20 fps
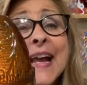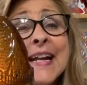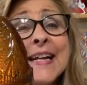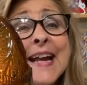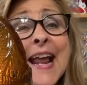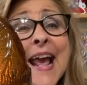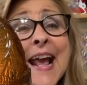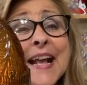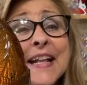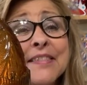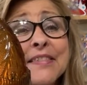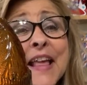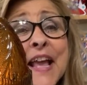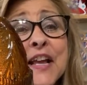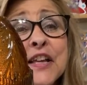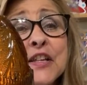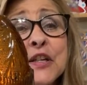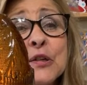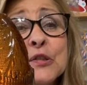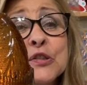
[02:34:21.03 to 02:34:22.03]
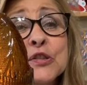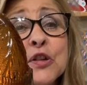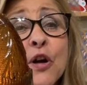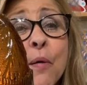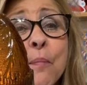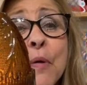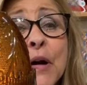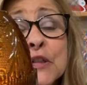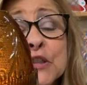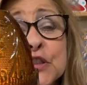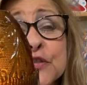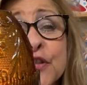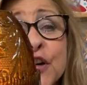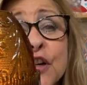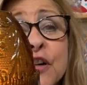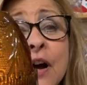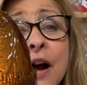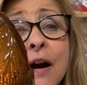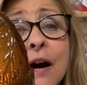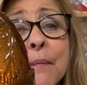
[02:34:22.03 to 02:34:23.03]
Nate, thank you so much for
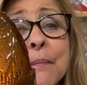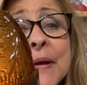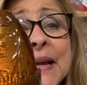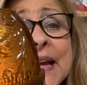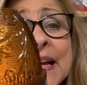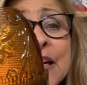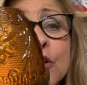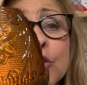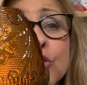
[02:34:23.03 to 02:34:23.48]
coming.